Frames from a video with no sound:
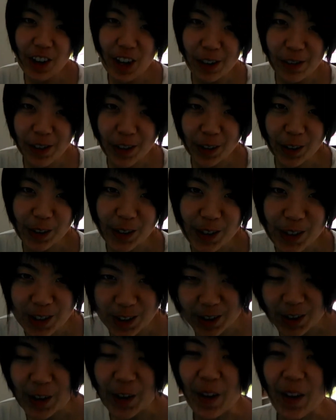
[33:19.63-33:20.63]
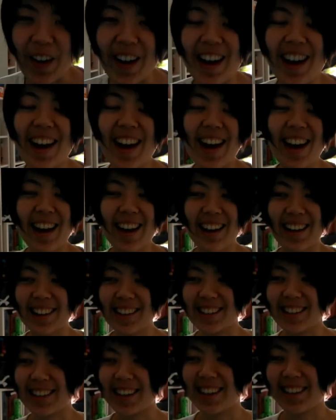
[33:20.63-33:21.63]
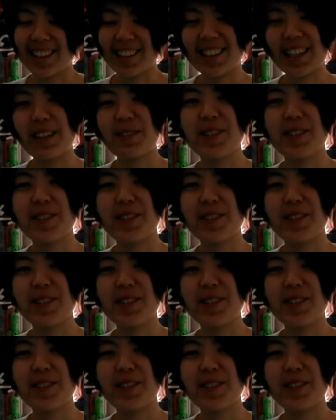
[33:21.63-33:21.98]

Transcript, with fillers: of your own story. And at the same